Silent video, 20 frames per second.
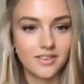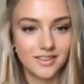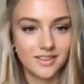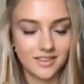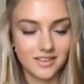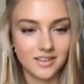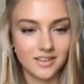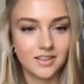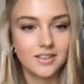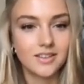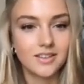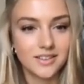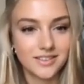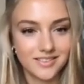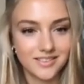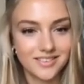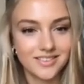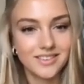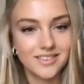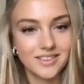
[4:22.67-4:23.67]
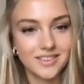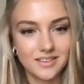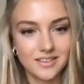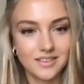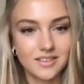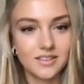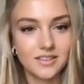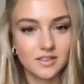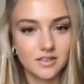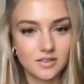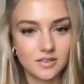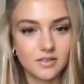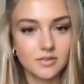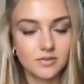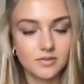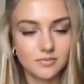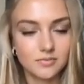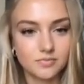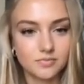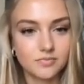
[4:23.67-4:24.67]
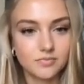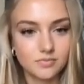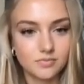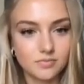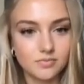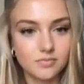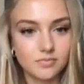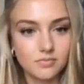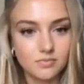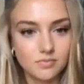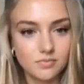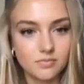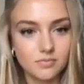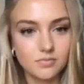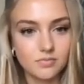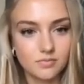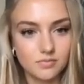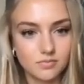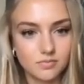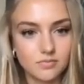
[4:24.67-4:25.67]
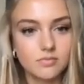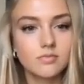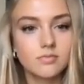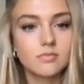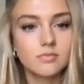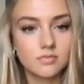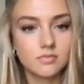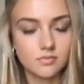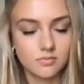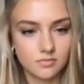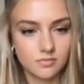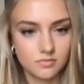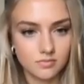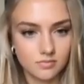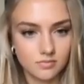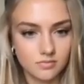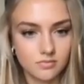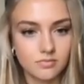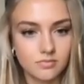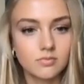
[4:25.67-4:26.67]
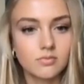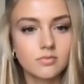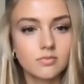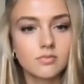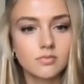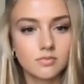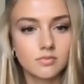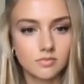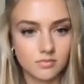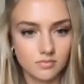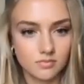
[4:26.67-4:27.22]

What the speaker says: The person shown says nothing.